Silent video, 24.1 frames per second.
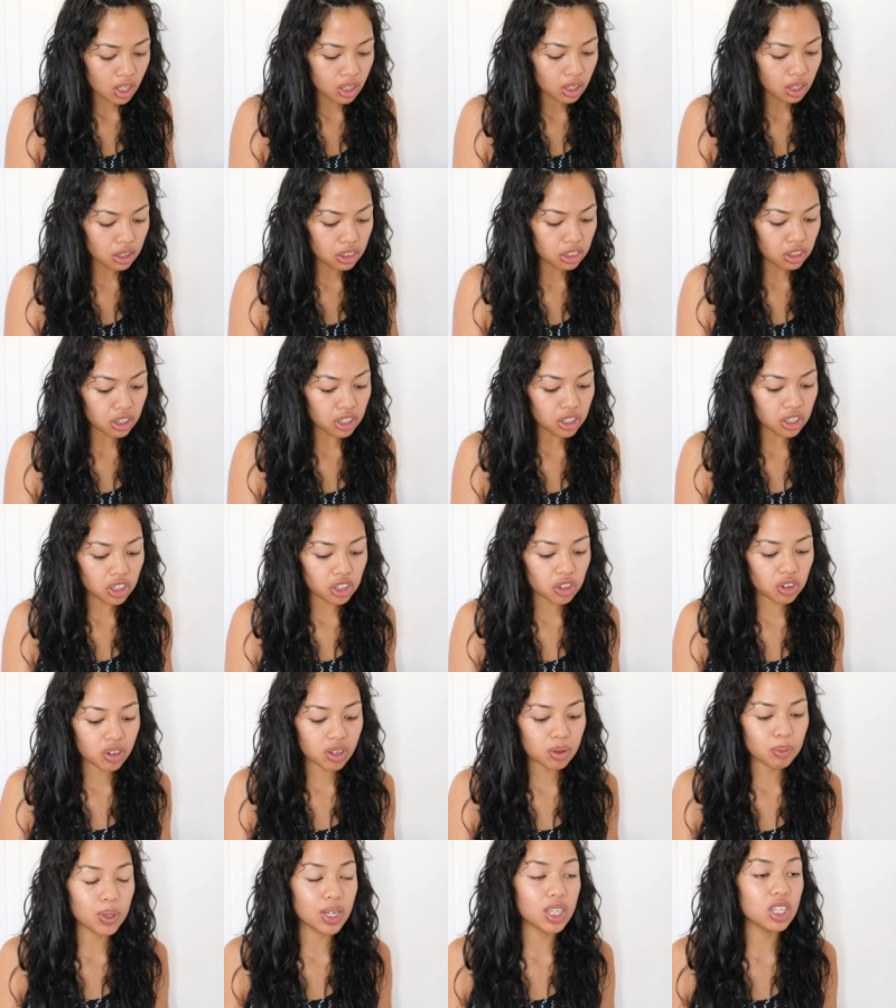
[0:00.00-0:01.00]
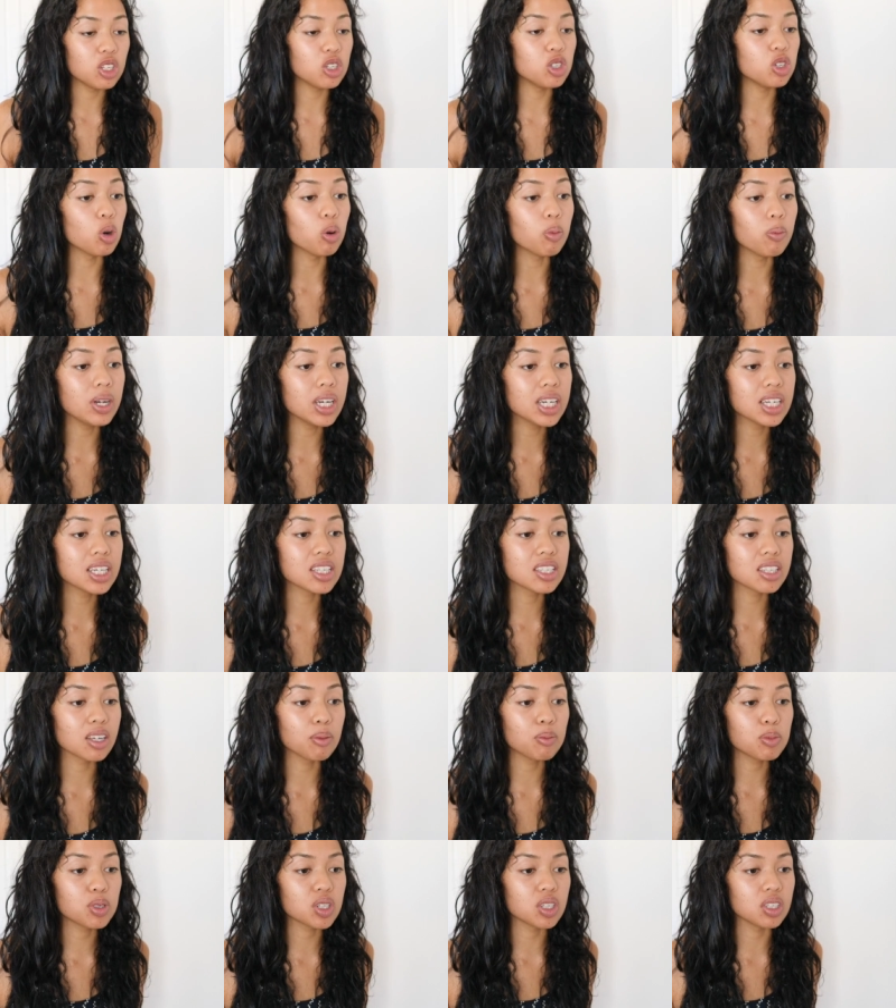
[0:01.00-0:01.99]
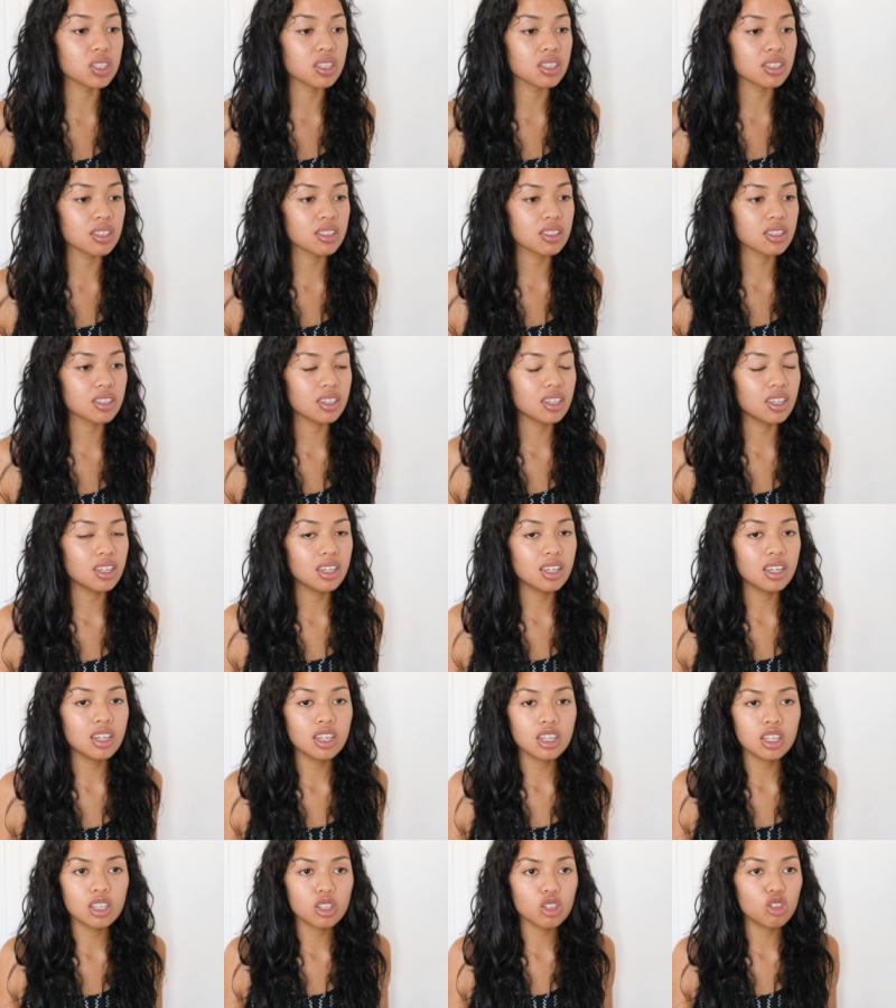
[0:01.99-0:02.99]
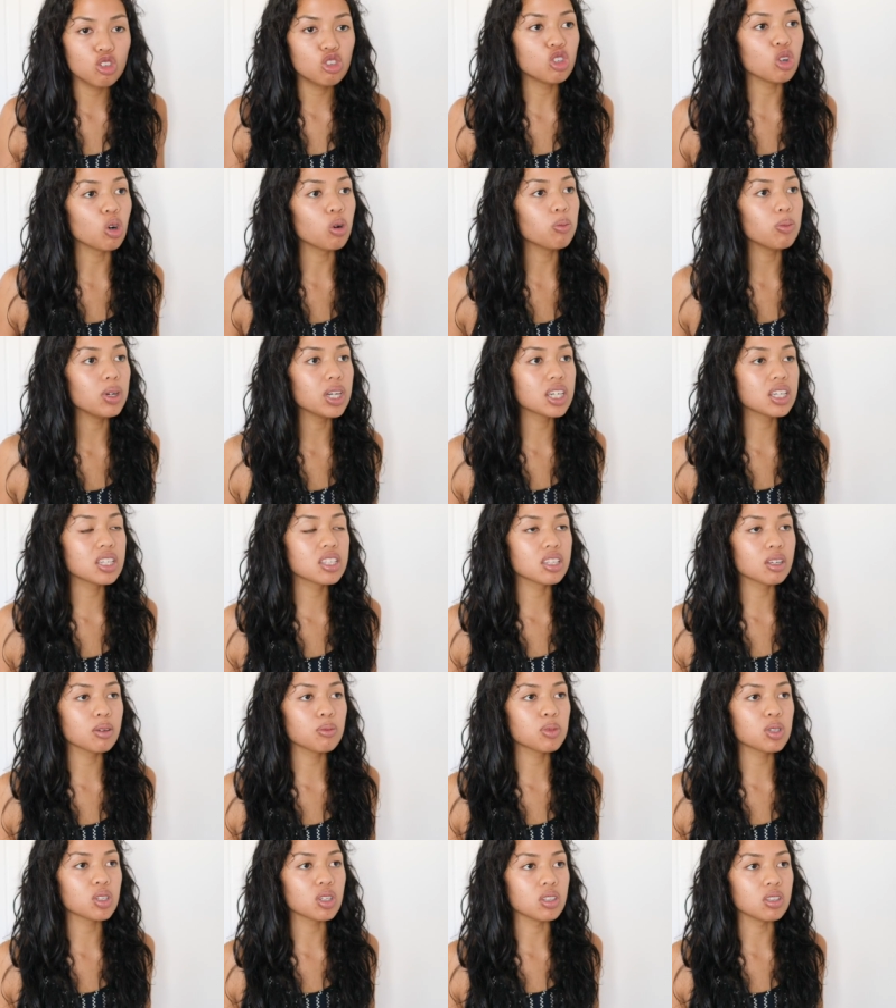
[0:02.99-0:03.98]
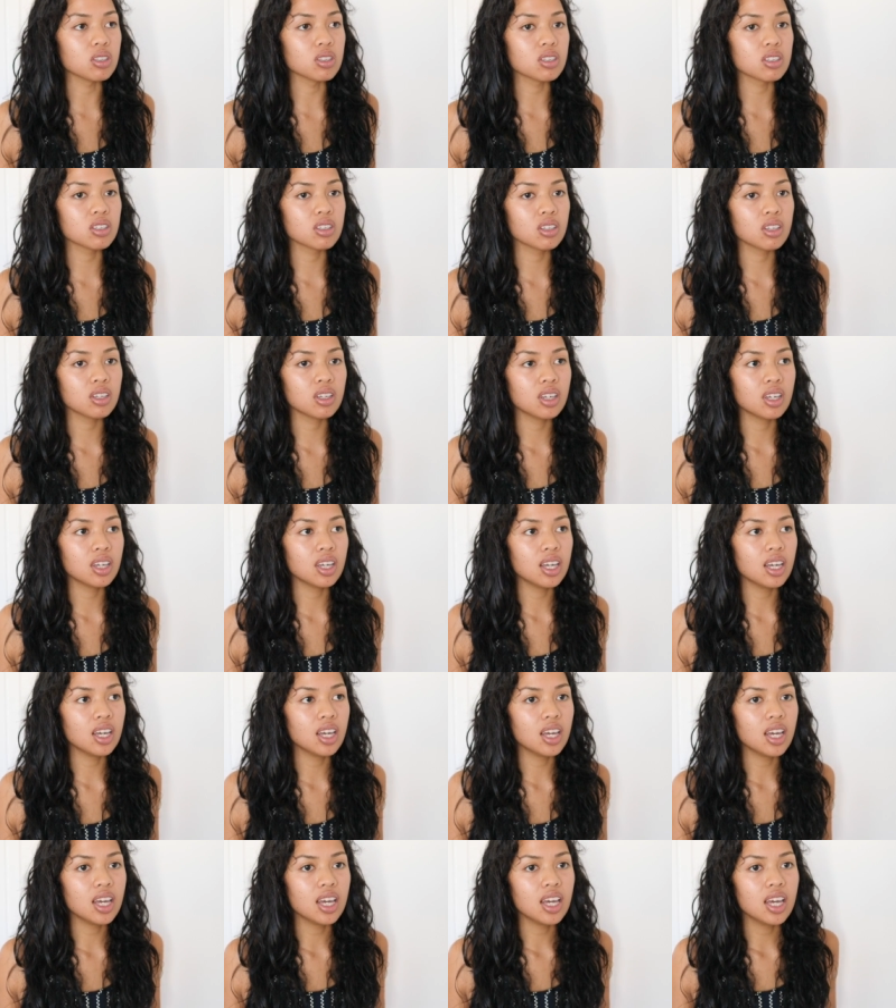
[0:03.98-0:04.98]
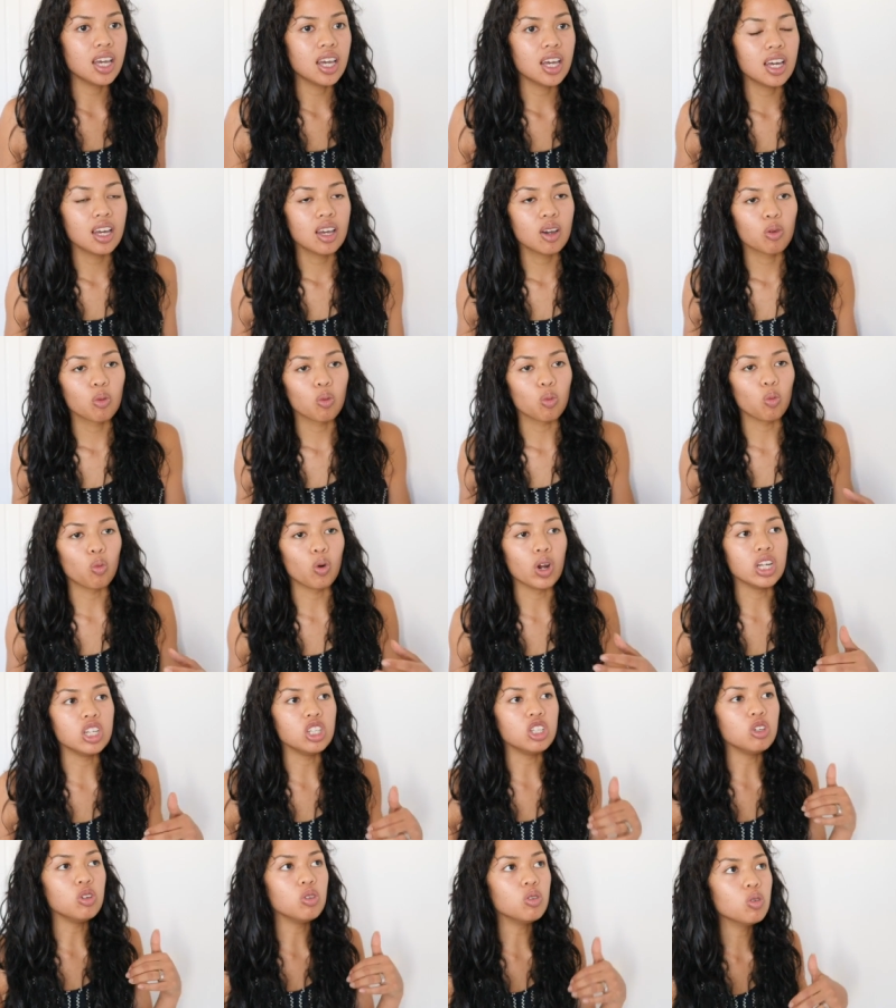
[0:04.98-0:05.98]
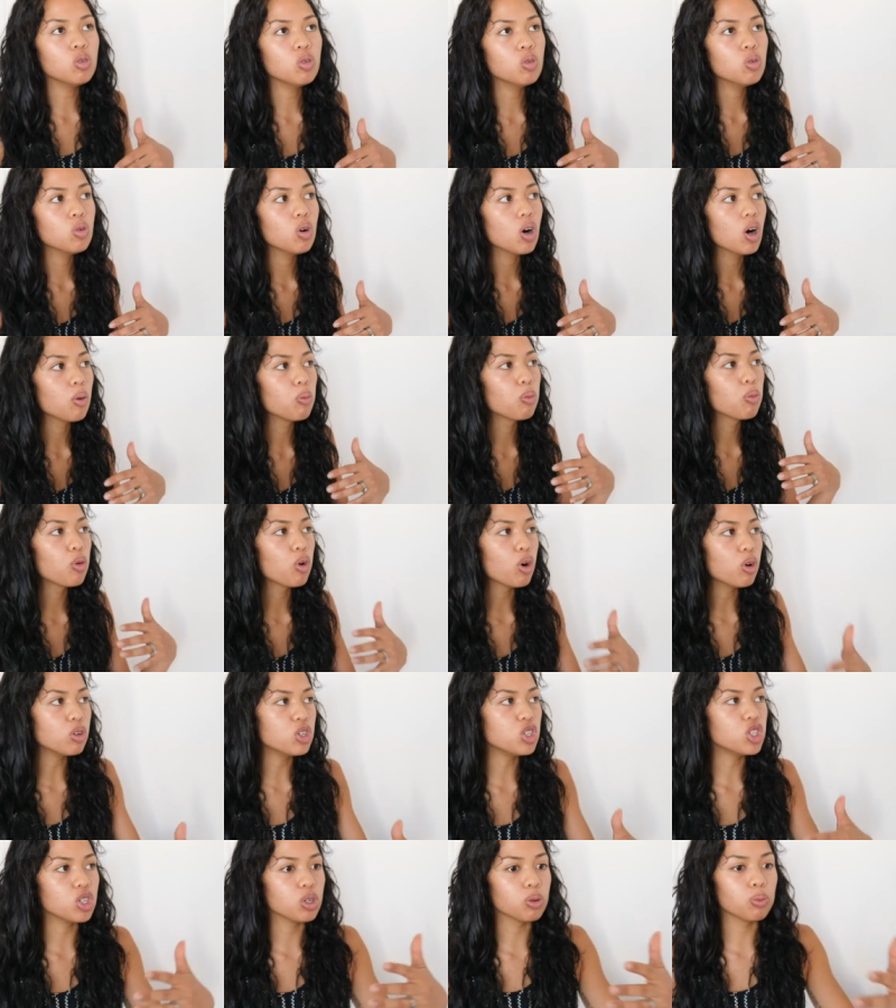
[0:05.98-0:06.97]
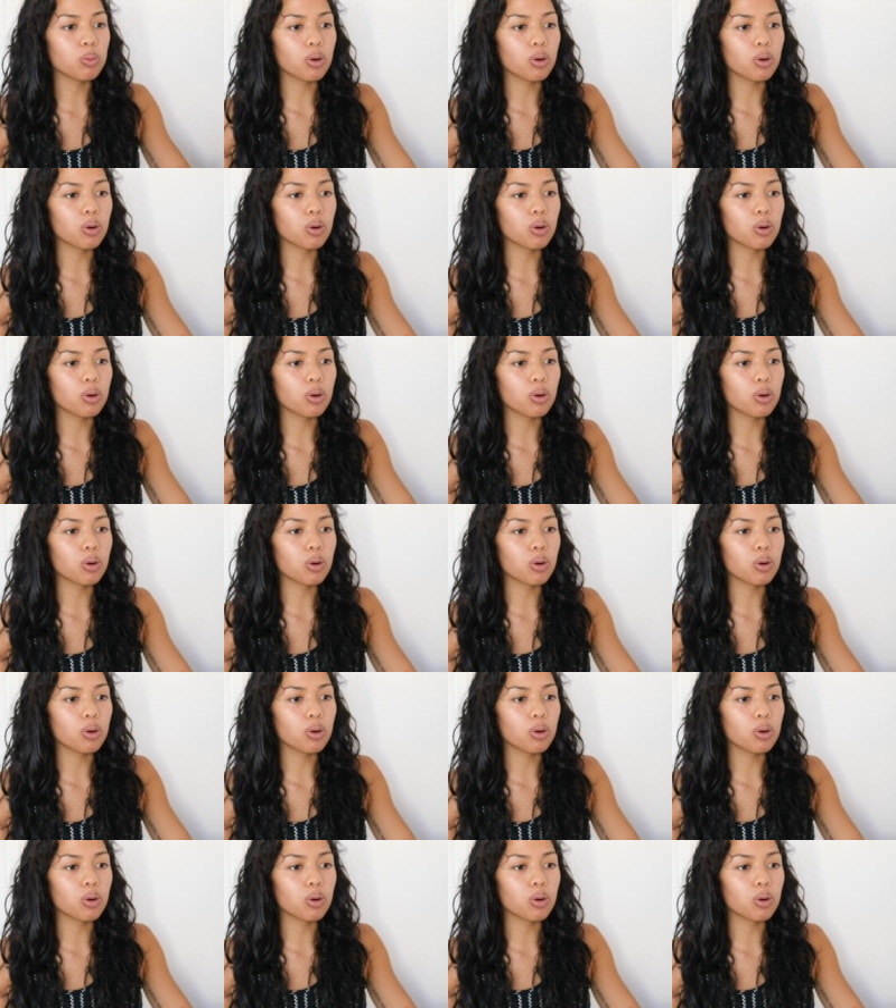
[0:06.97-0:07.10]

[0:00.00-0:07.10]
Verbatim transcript: The third agreement, don't make assumptions. Don't make assumptions. When you approach your